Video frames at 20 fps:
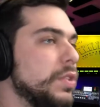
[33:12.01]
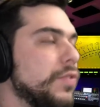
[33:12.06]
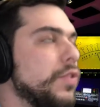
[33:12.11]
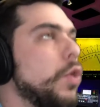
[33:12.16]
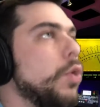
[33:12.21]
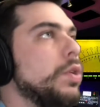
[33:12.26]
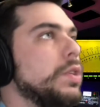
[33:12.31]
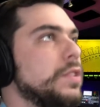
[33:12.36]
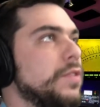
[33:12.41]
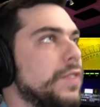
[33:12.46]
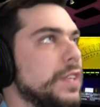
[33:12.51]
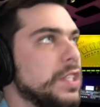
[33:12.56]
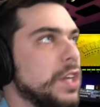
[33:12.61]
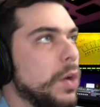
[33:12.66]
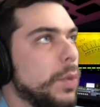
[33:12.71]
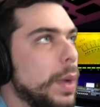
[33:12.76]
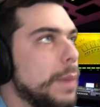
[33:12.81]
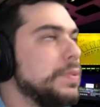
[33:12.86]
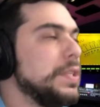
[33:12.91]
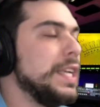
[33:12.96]
of course, visit
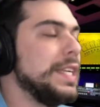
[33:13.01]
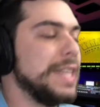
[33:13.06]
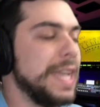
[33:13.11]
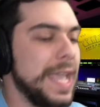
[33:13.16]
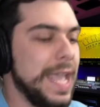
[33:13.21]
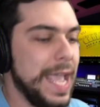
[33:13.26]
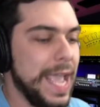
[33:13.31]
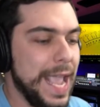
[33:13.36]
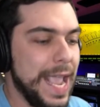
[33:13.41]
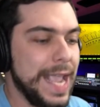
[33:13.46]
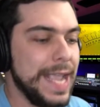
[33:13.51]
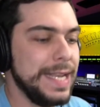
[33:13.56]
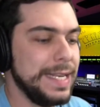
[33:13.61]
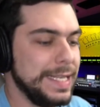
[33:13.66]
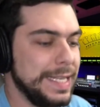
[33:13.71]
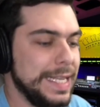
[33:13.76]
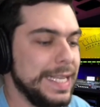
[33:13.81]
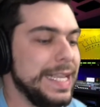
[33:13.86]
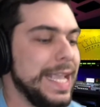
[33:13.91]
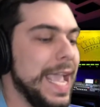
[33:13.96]
our website,
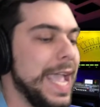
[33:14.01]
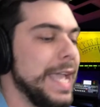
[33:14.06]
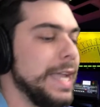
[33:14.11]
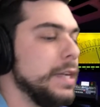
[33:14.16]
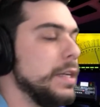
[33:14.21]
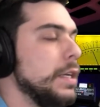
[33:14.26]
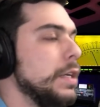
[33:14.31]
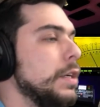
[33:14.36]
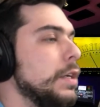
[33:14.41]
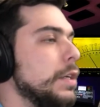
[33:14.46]
atnshow.com.